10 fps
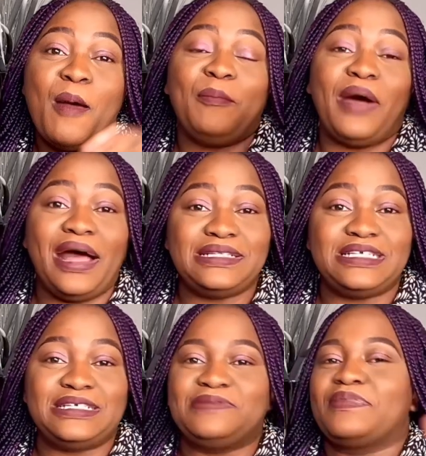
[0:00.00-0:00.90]
But
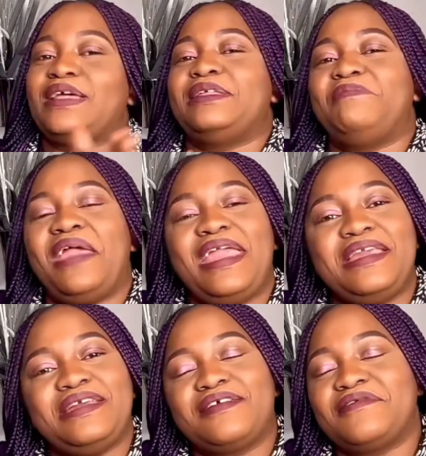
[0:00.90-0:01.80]
the pay
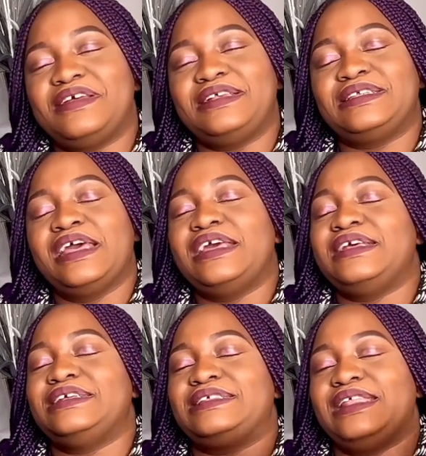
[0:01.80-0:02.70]
increase
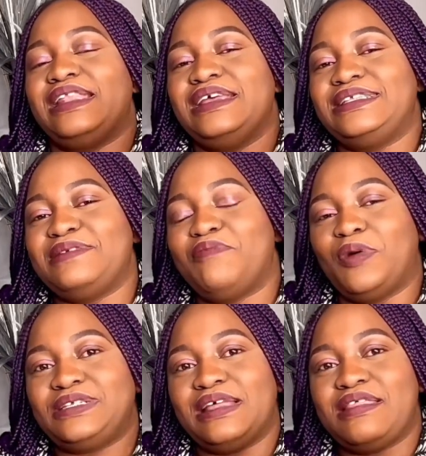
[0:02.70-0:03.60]
is the least
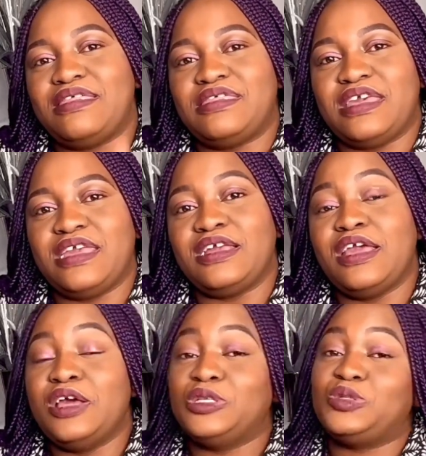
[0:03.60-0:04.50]
important thing
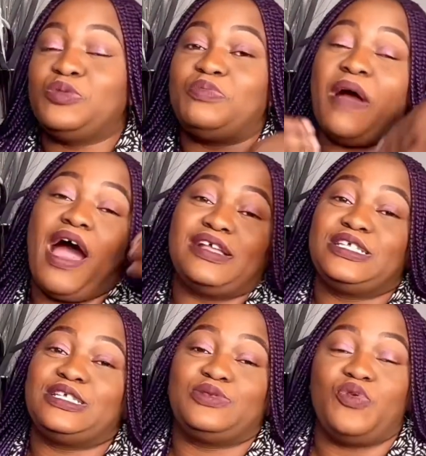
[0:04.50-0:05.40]
to
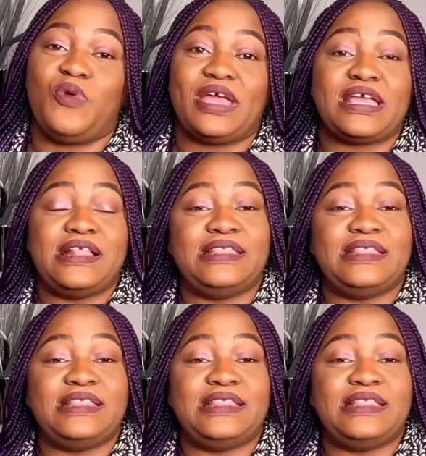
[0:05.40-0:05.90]
us who work in the